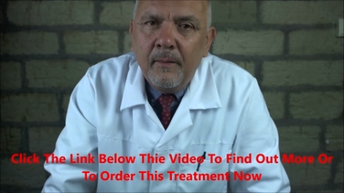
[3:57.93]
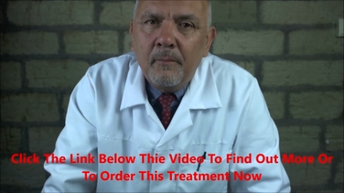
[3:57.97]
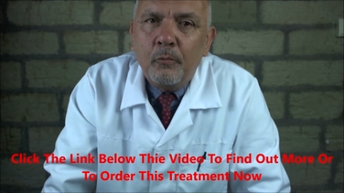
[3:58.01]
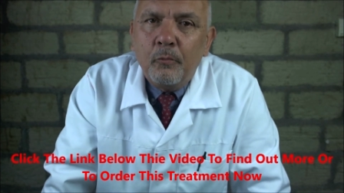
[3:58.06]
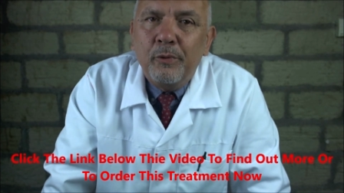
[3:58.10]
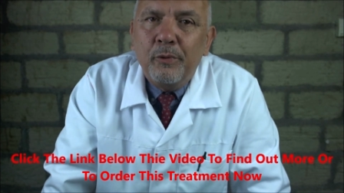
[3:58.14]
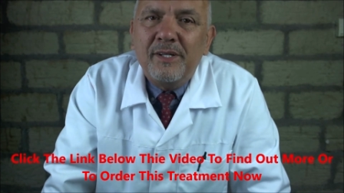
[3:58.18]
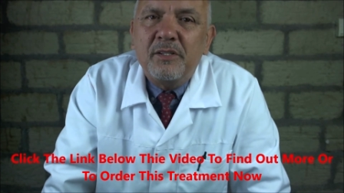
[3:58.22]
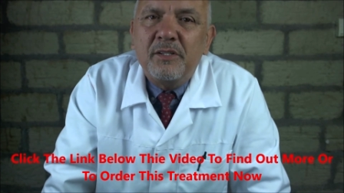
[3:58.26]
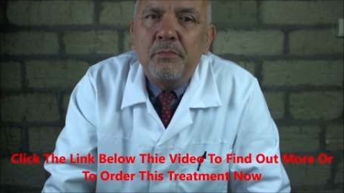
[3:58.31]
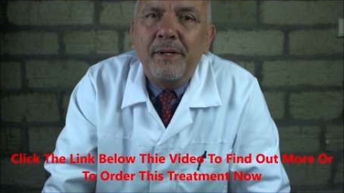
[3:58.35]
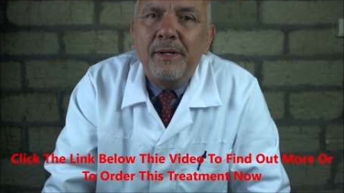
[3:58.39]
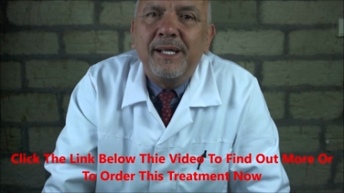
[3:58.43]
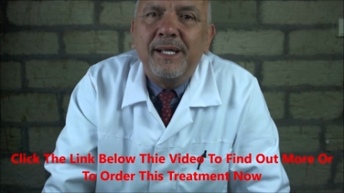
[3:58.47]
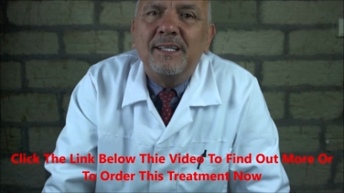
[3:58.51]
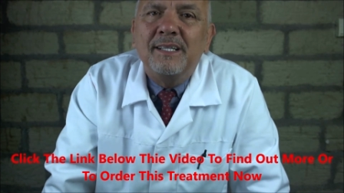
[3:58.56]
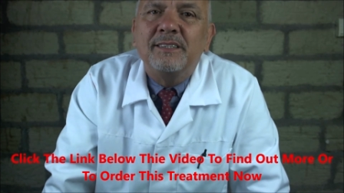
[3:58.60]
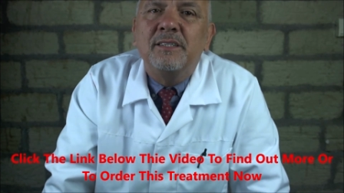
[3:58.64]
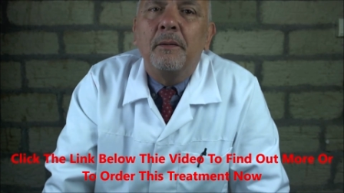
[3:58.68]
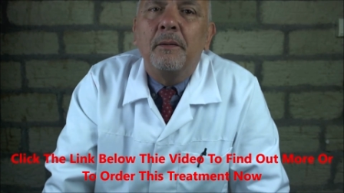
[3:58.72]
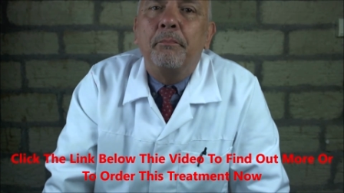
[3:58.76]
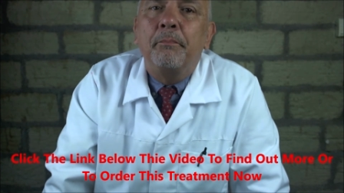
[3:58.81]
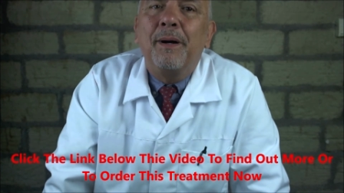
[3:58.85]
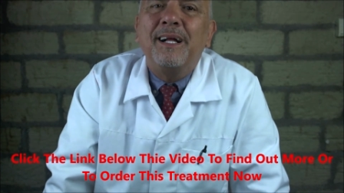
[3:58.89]
which means
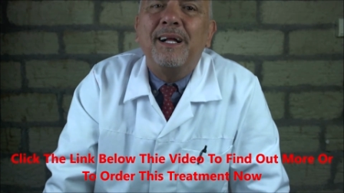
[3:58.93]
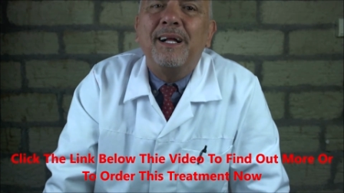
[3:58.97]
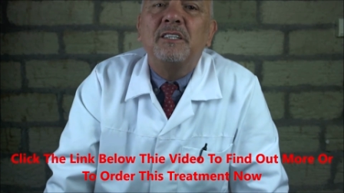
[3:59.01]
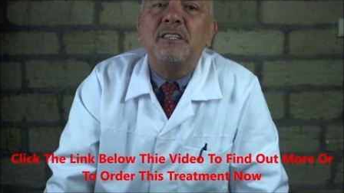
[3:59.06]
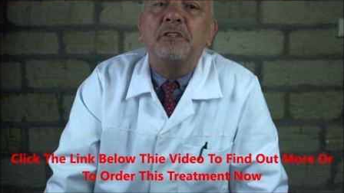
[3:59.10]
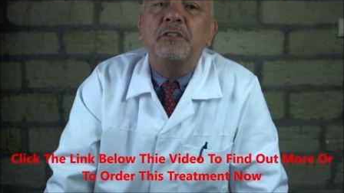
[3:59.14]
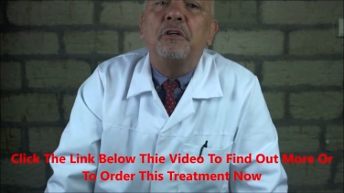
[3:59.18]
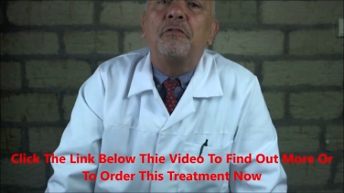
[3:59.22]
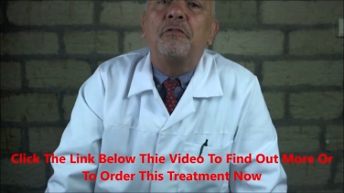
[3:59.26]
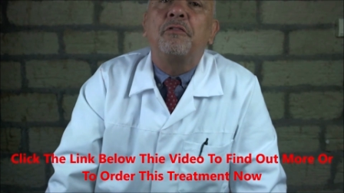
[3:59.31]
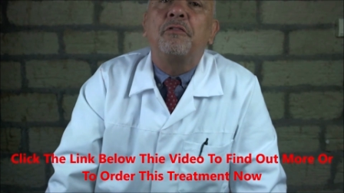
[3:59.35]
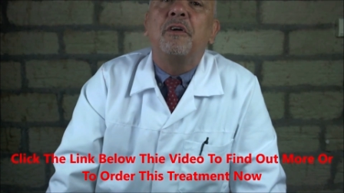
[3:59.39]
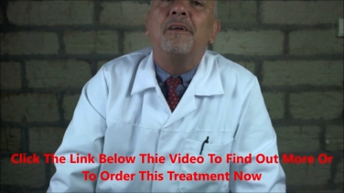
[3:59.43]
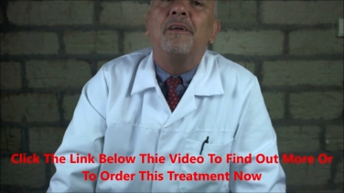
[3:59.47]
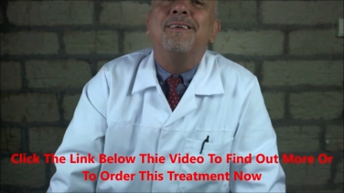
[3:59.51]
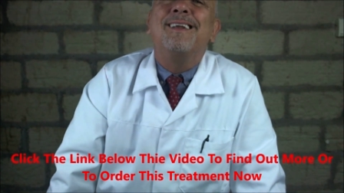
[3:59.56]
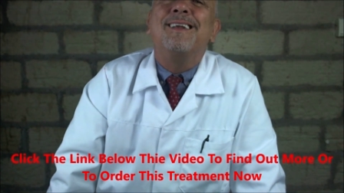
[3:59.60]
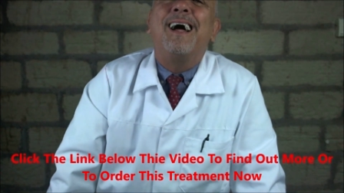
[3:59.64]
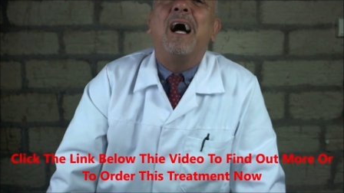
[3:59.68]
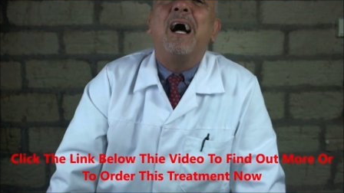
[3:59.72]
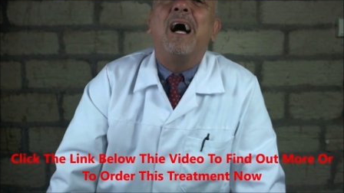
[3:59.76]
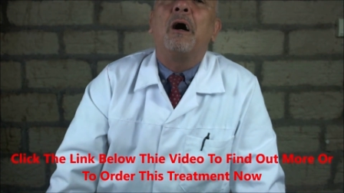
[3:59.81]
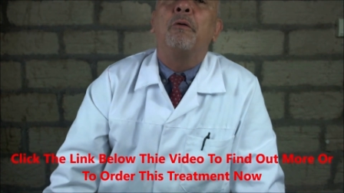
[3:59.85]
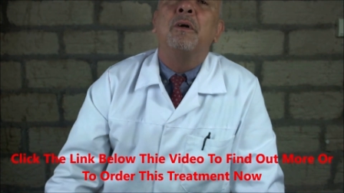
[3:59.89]
the bad stuff can
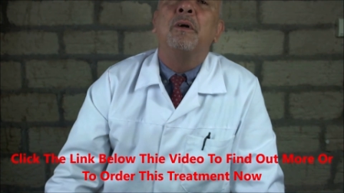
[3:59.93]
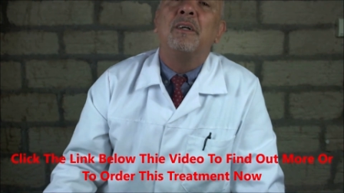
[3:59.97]
now